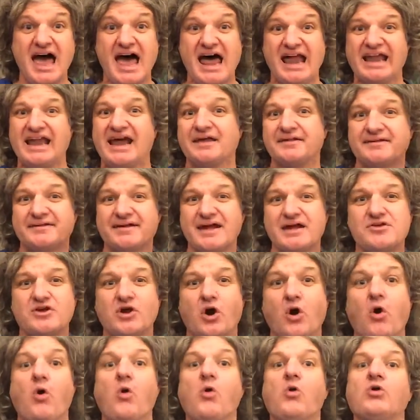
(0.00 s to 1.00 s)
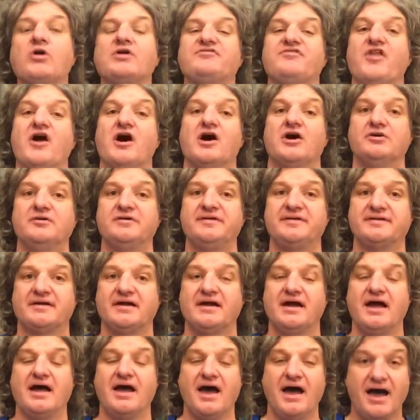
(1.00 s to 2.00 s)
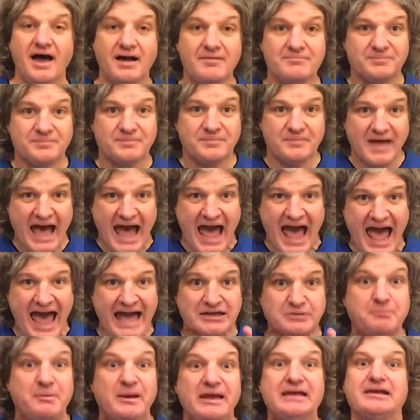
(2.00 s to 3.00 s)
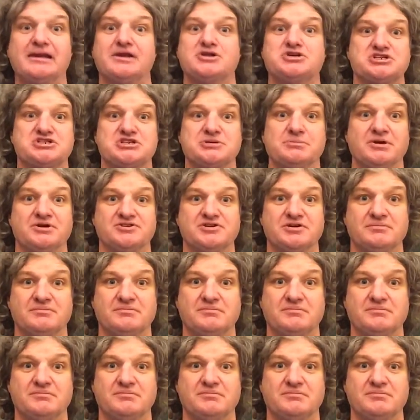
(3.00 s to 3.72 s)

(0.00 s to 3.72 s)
let's say that all of those had been legitimate.